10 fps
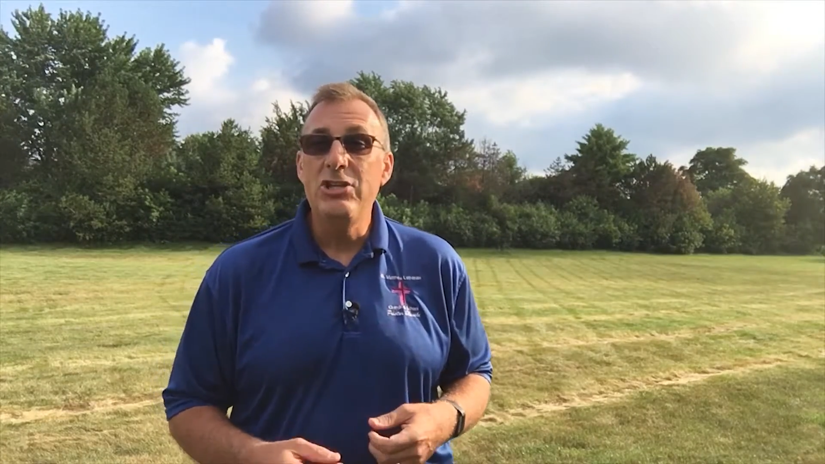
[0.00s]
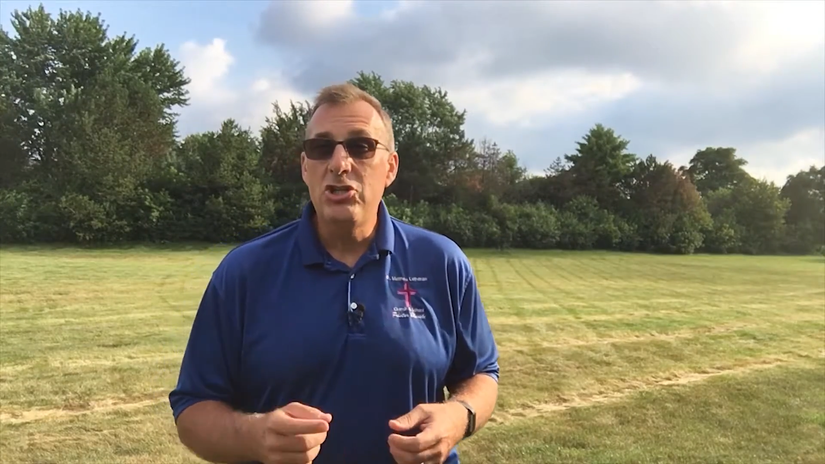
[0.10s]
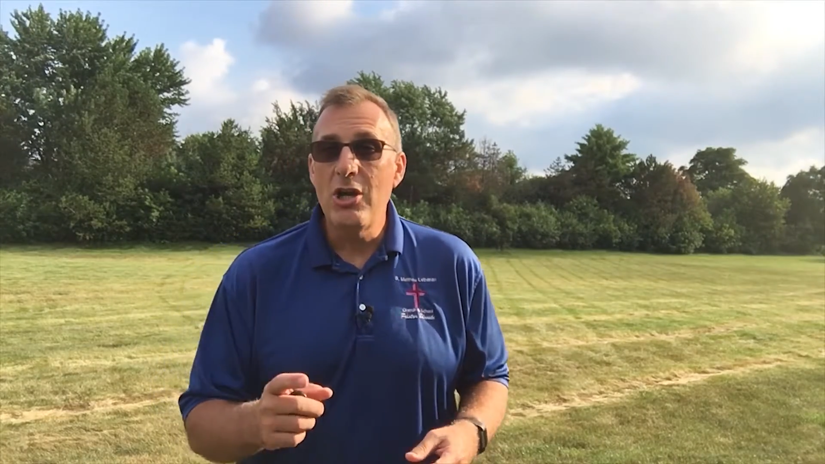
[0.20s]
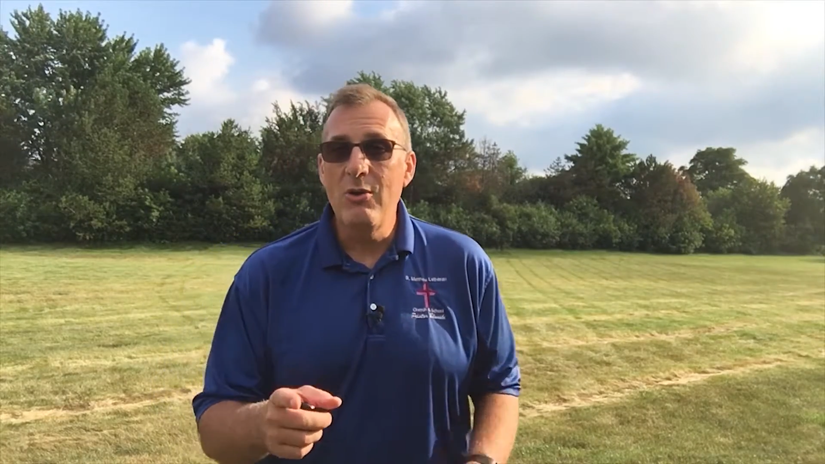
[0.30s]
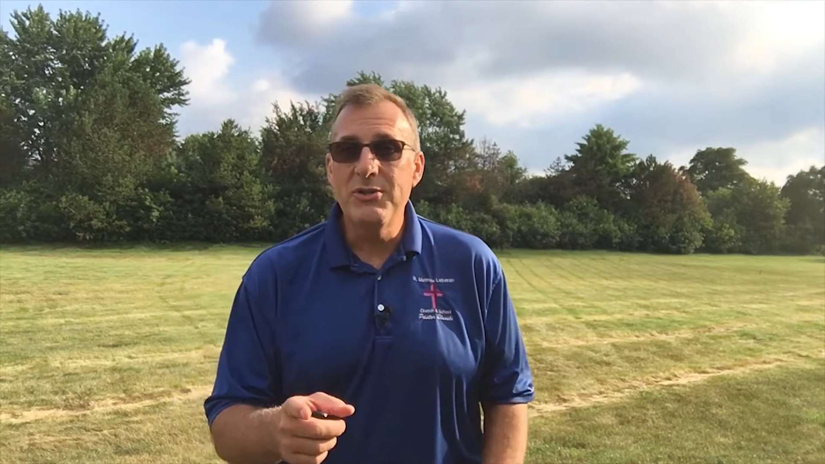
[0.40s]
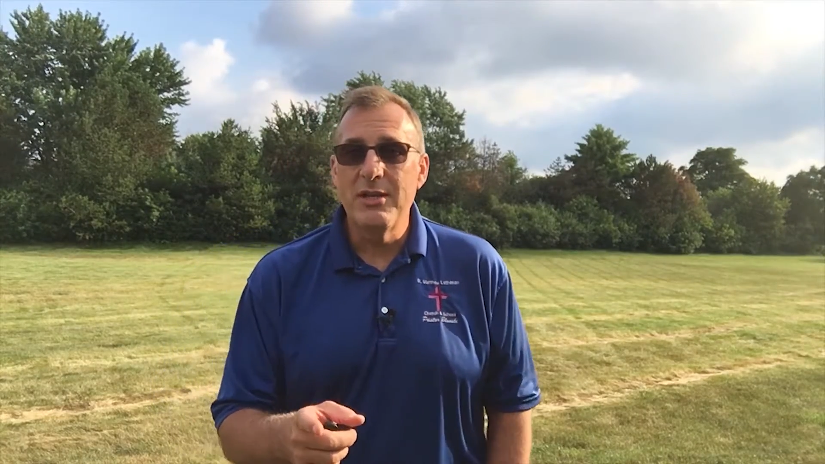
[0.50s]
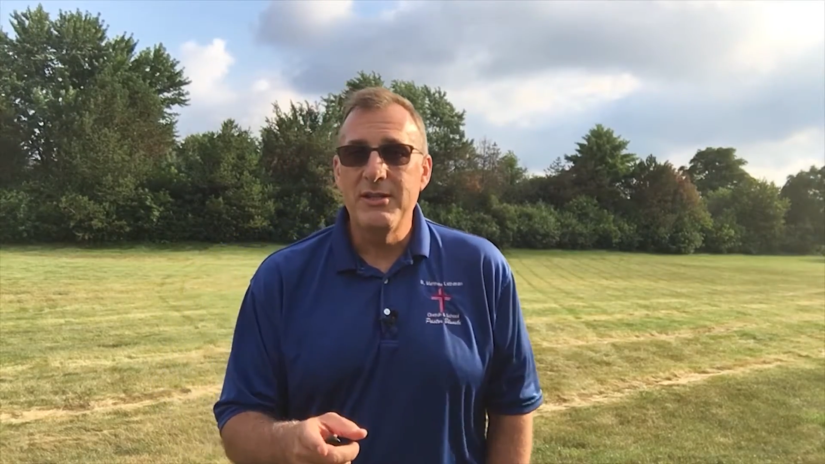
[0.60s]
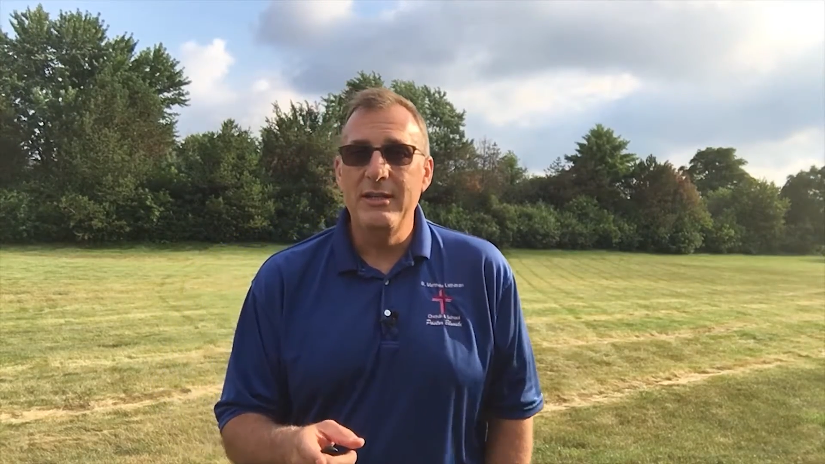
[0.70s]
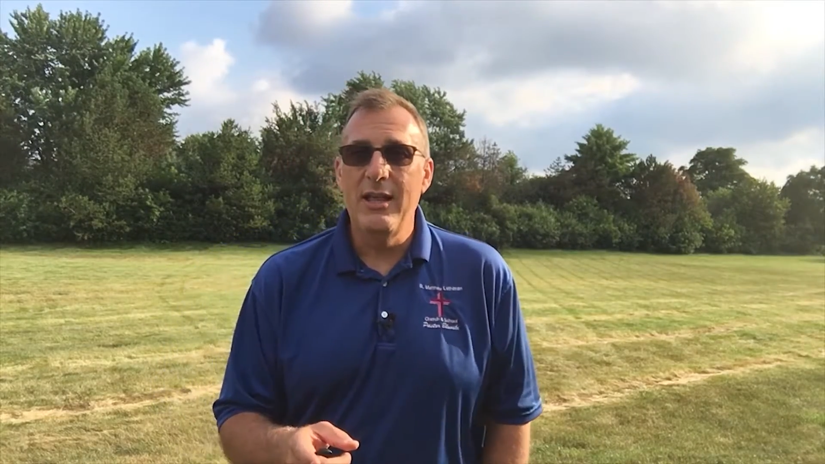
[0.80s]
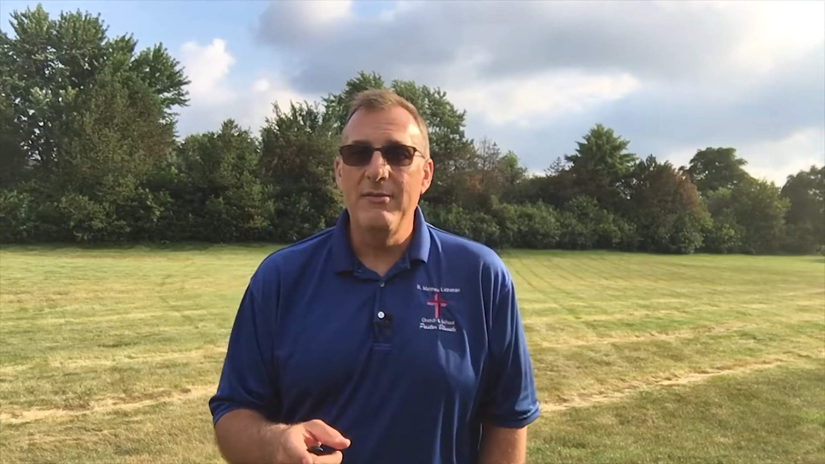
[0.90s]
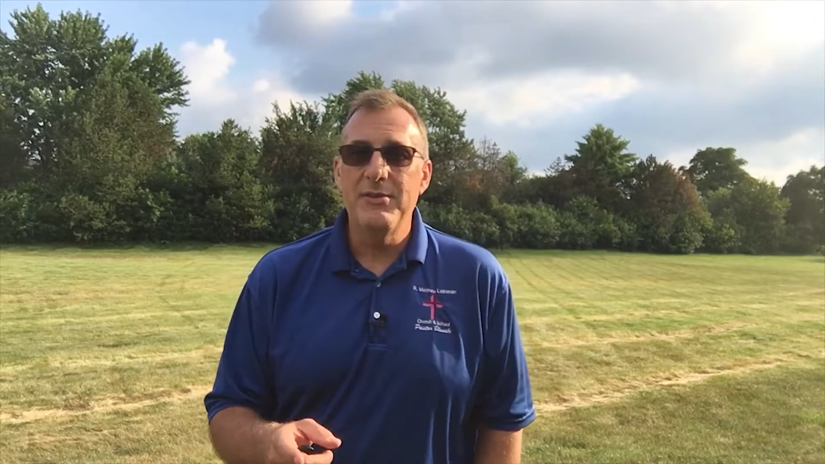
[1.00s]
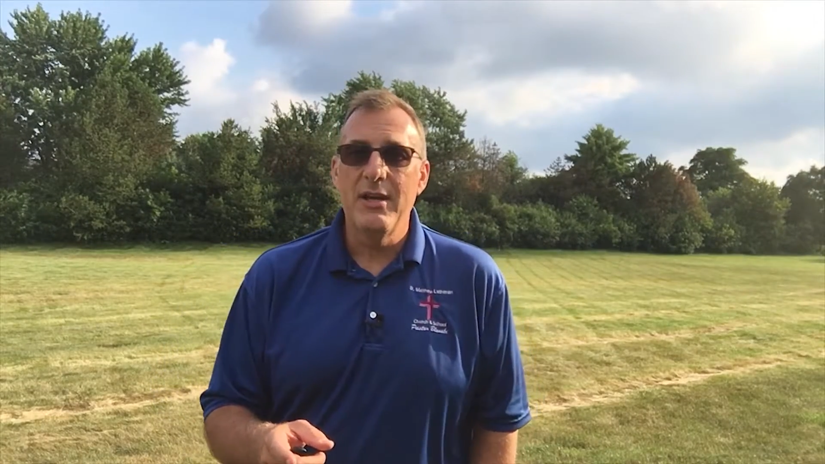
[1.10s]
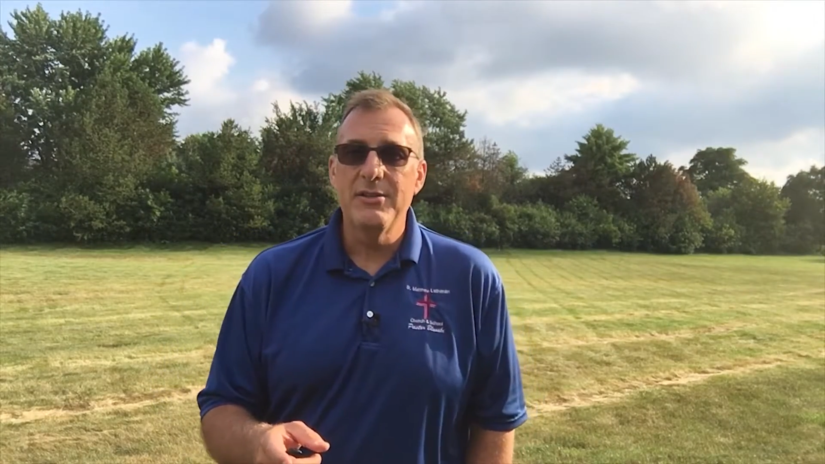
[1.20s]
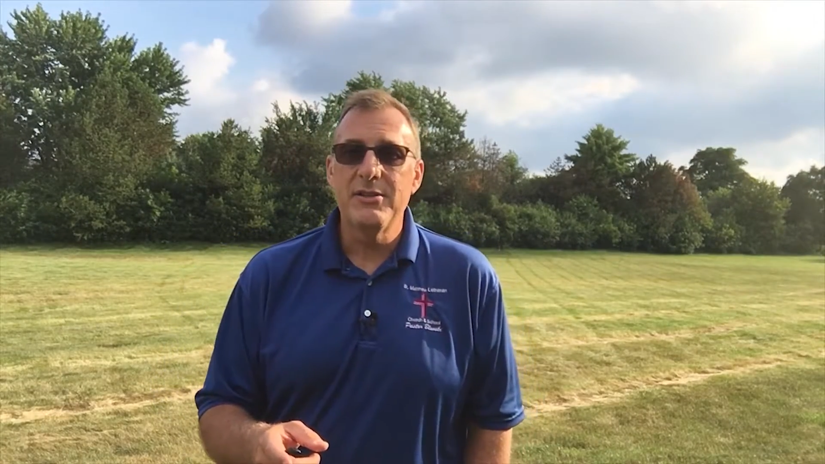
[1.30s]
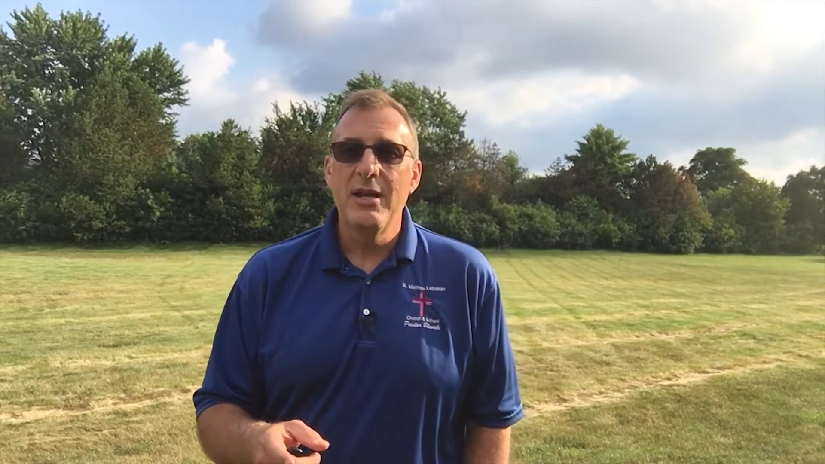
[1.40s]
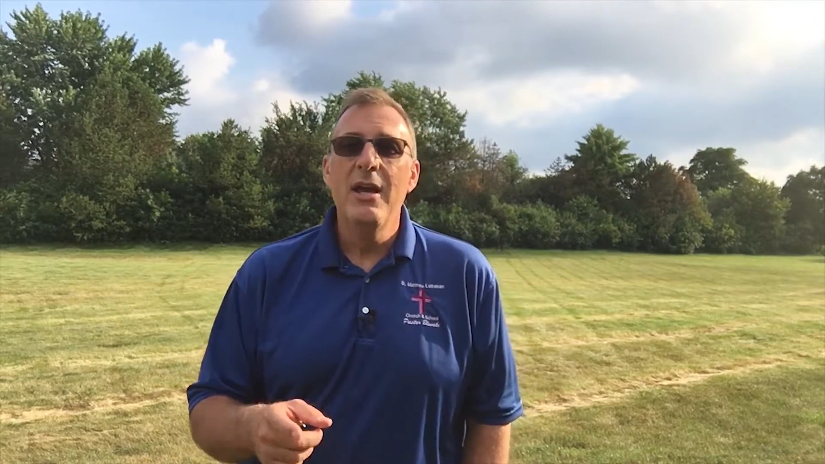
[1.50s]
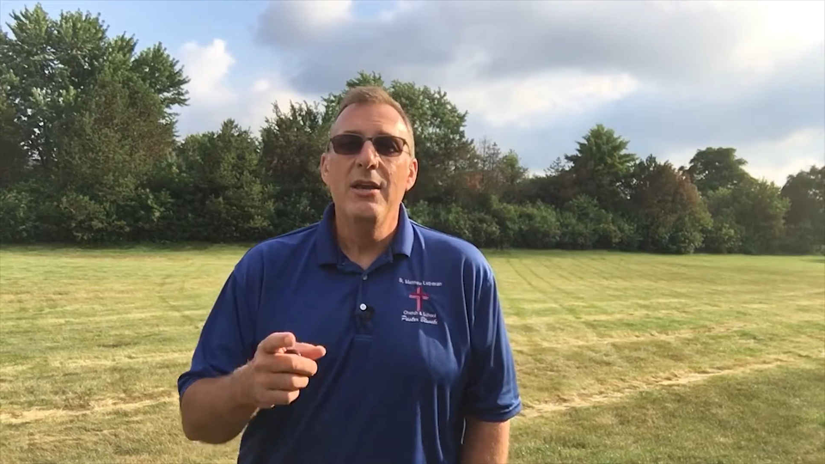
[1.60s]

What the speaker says: shows us he loves us